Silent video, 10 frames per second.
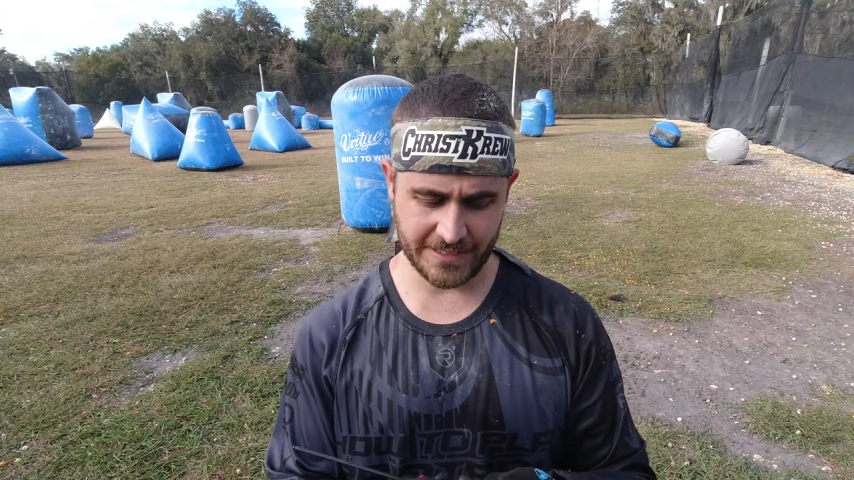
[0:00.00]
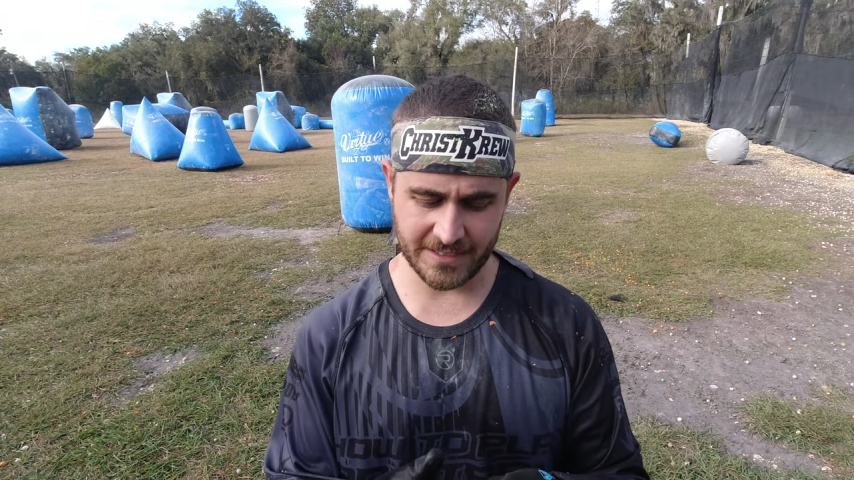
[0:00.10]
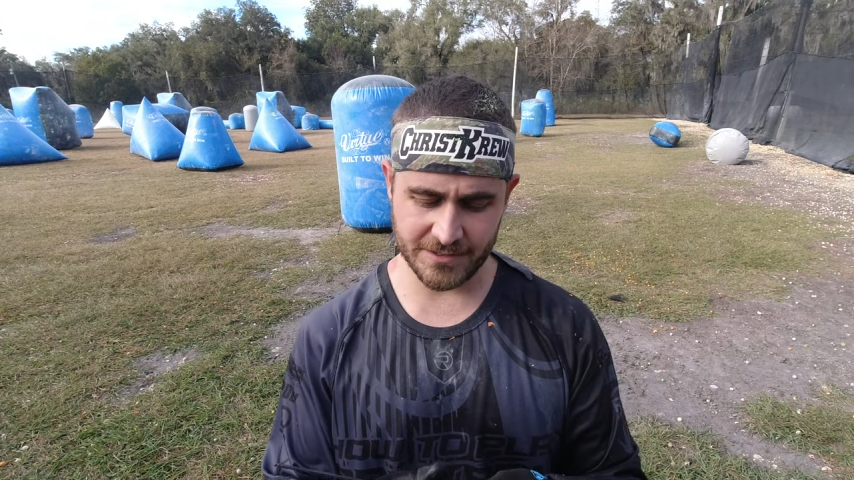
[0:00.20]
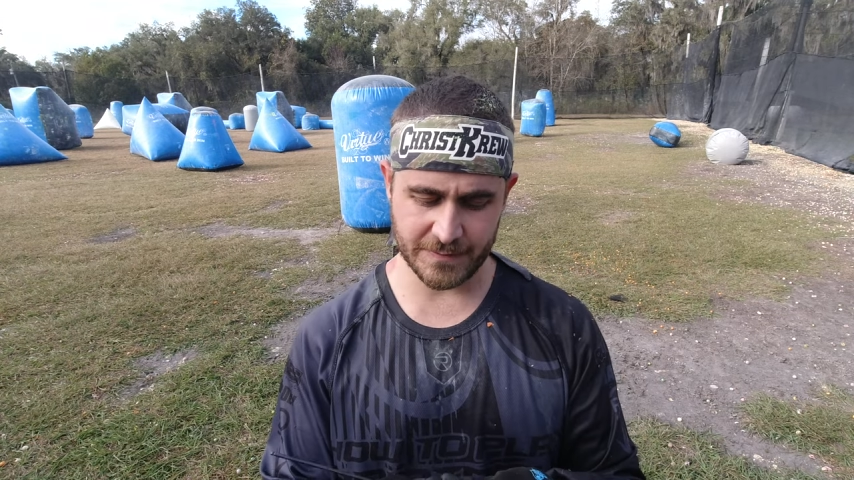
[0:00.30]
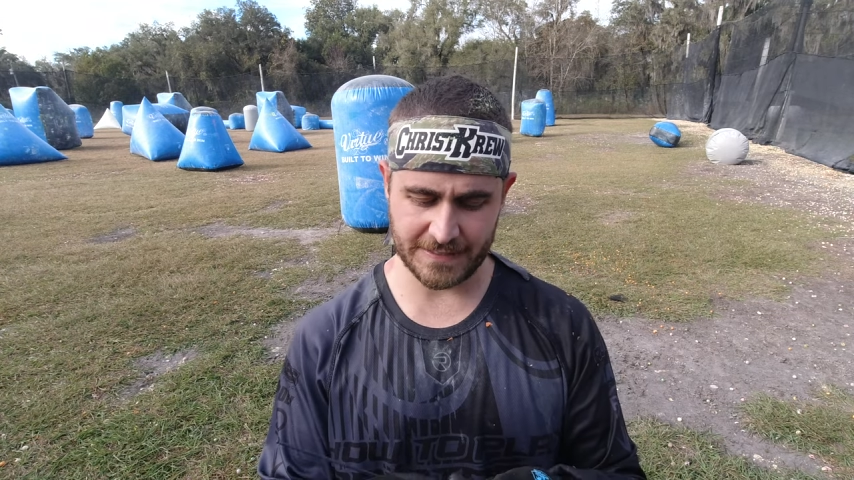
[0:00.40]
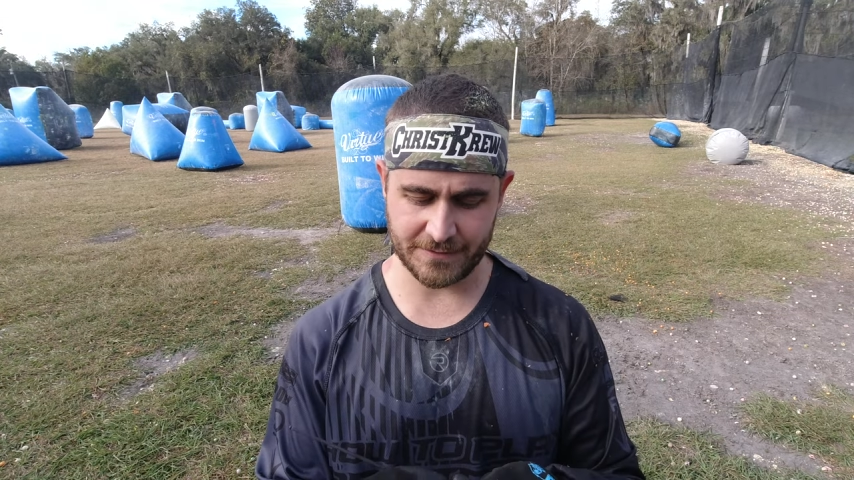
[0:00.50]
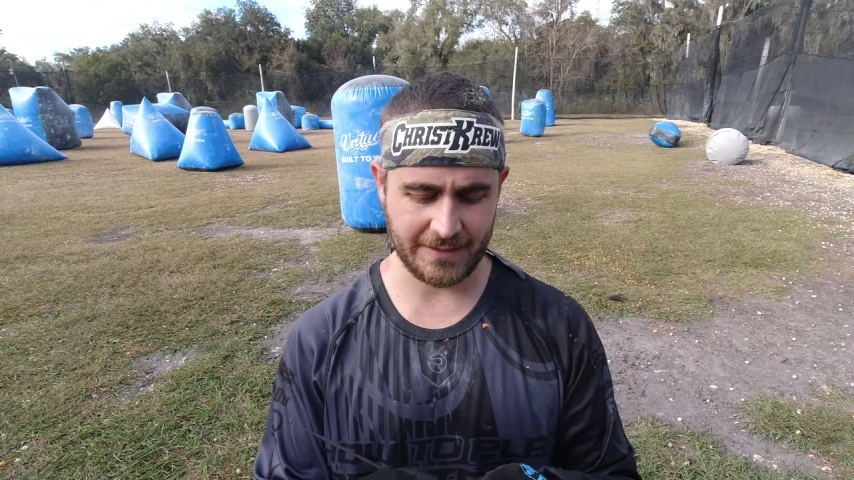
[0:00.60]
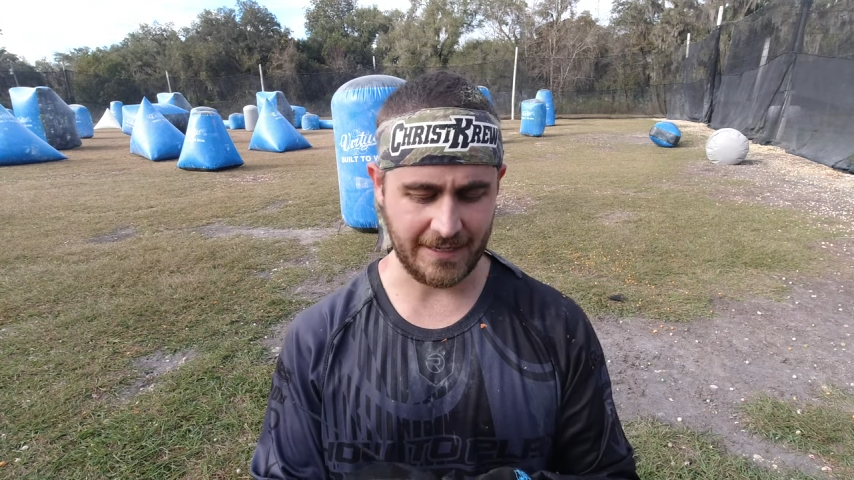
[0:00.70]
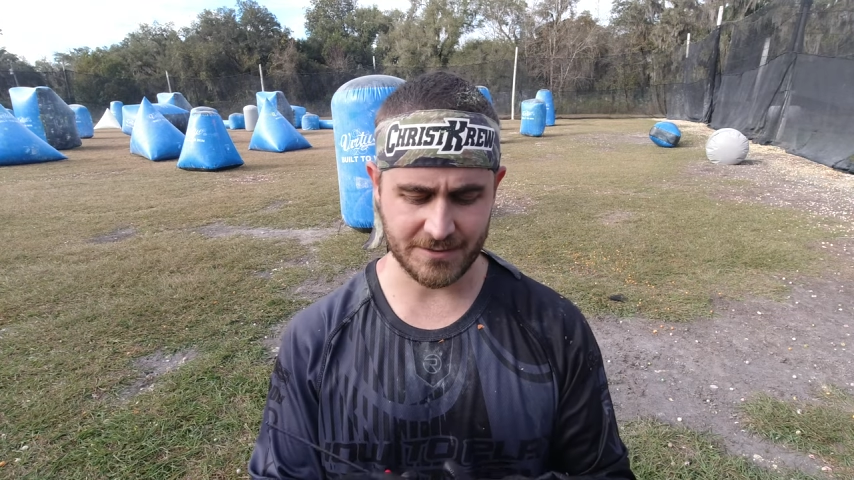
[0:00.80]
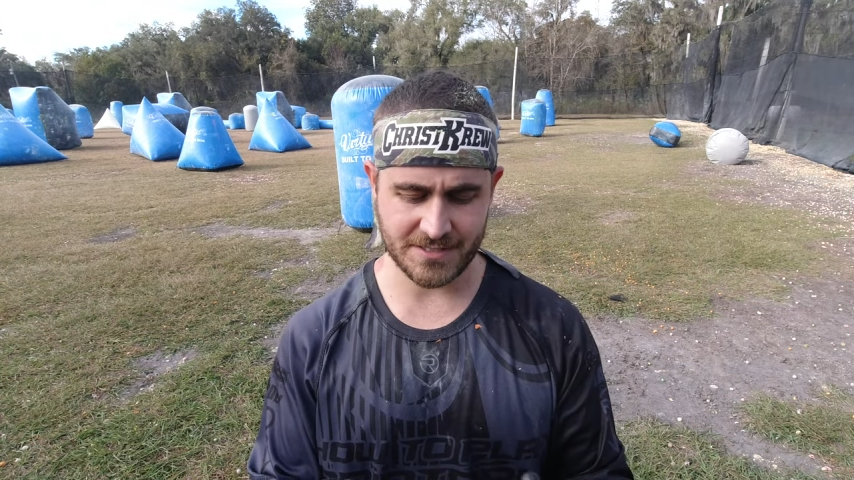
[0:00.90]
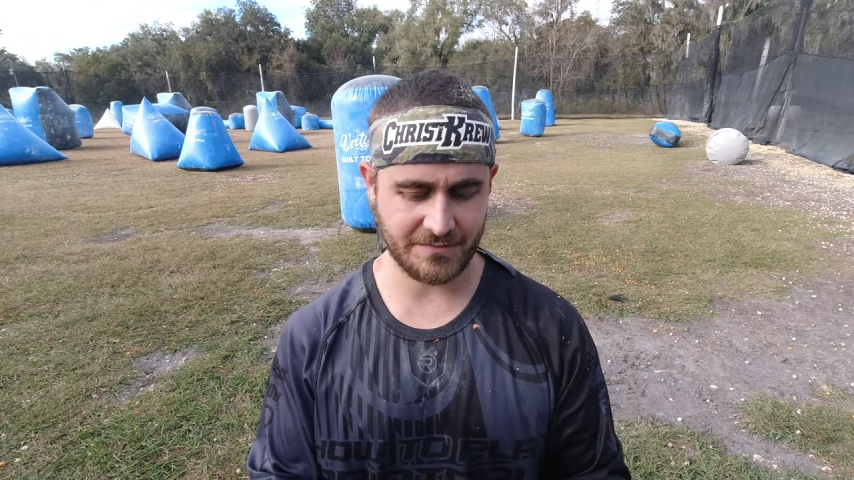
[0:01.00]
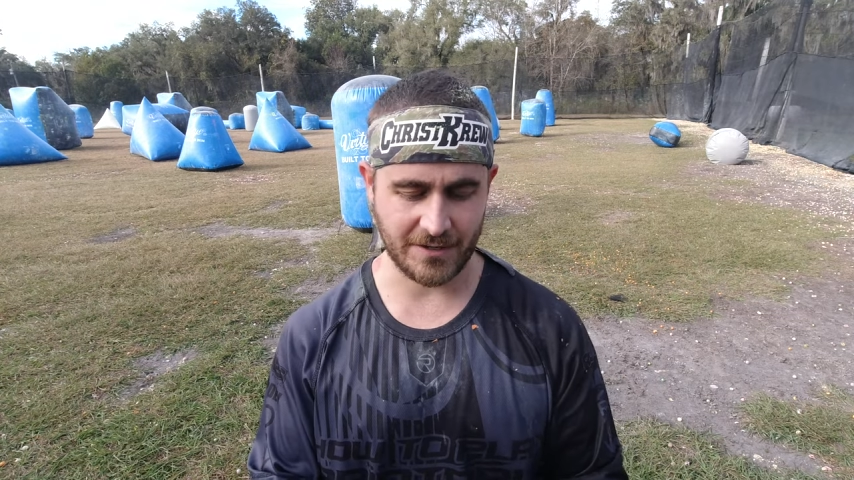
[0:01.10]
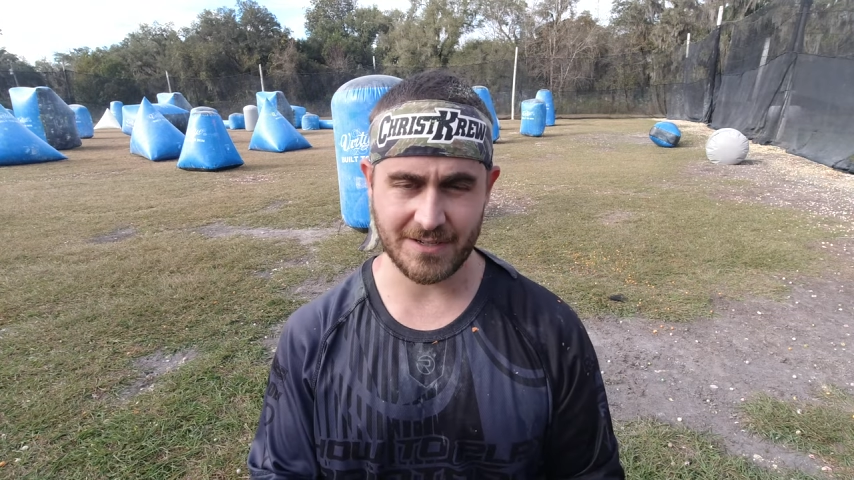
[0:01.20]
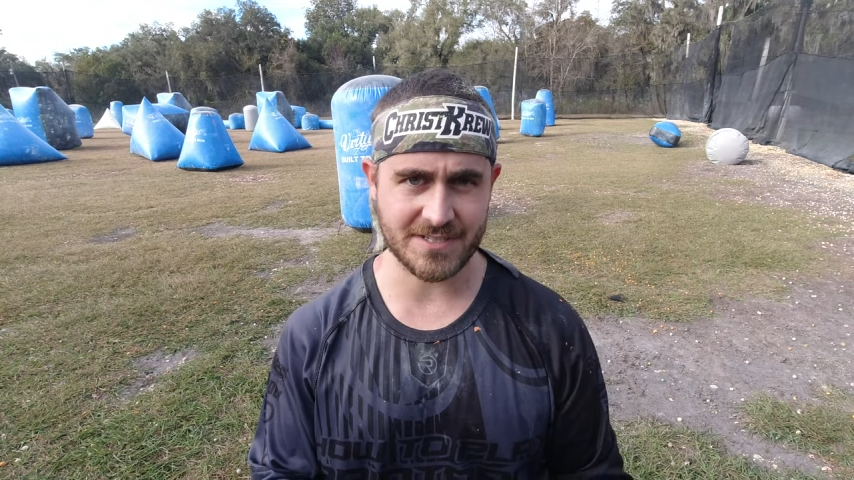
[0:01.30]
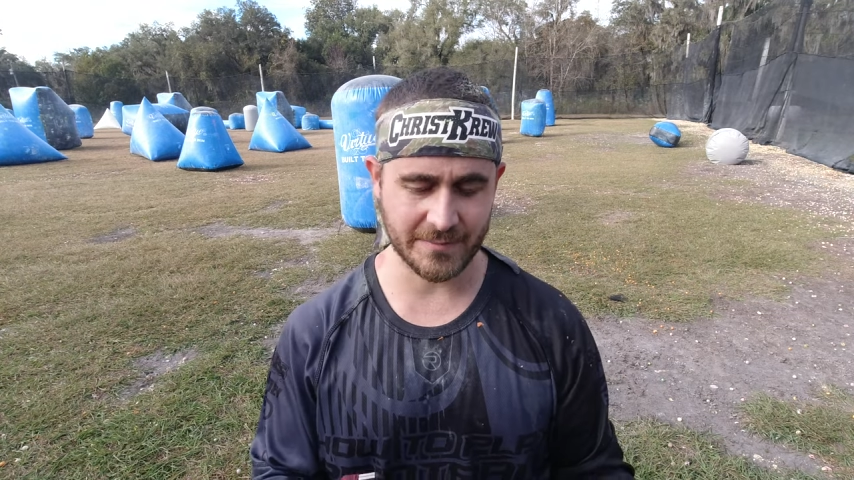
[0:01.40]
They can do it at their house. It's
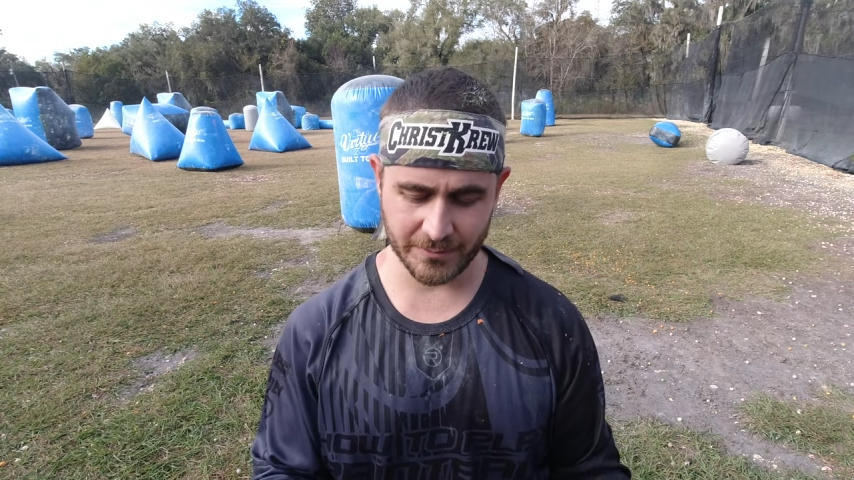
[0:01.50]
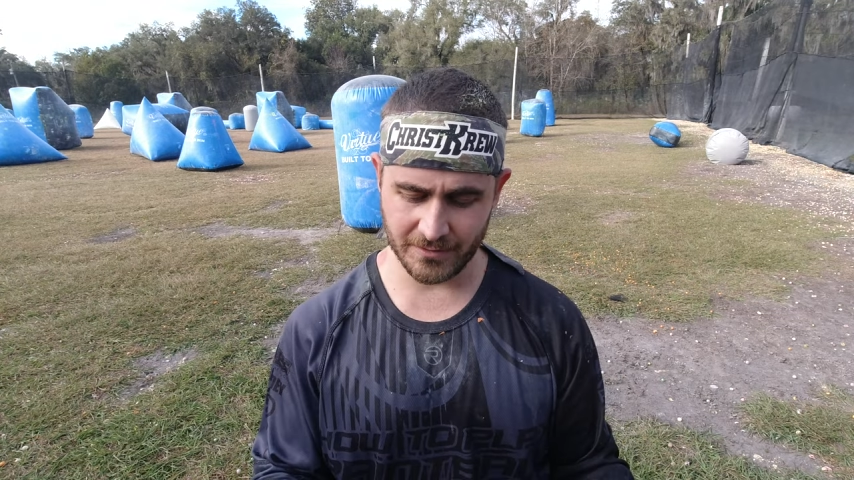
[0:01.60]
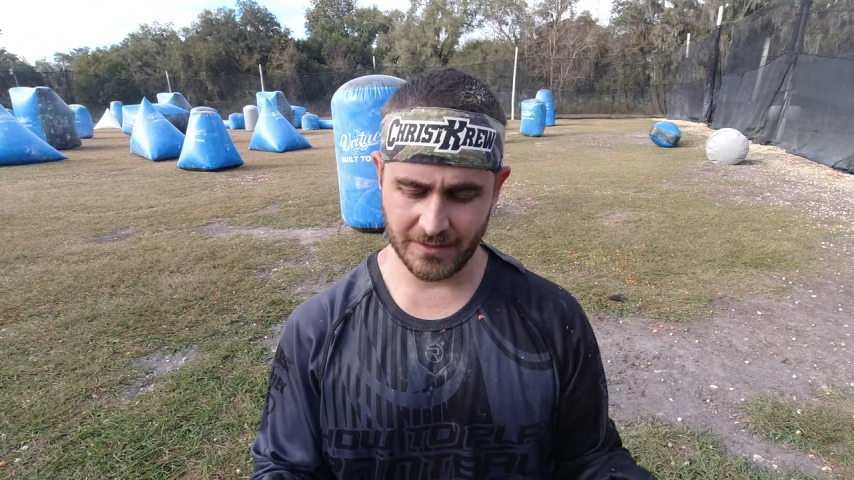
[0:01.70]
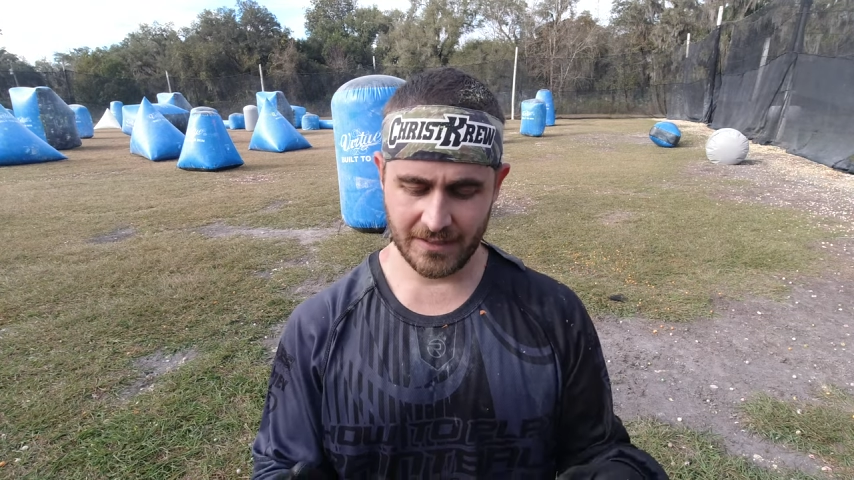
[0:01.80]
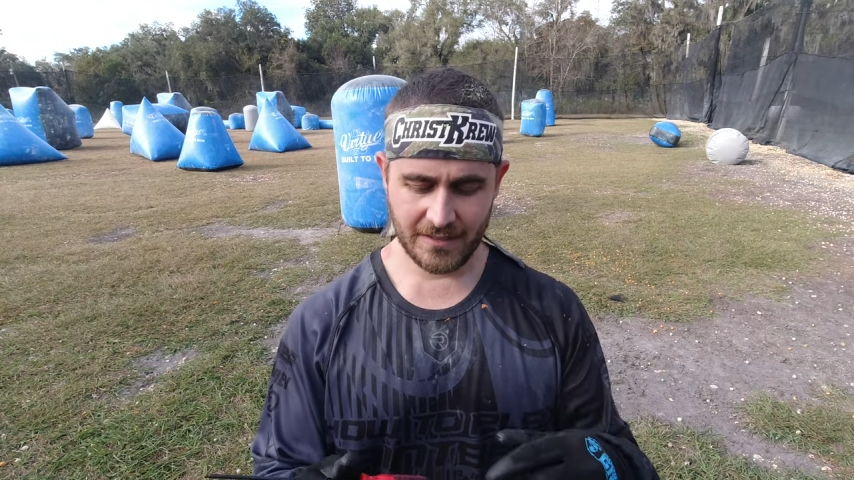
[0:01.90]
very simple.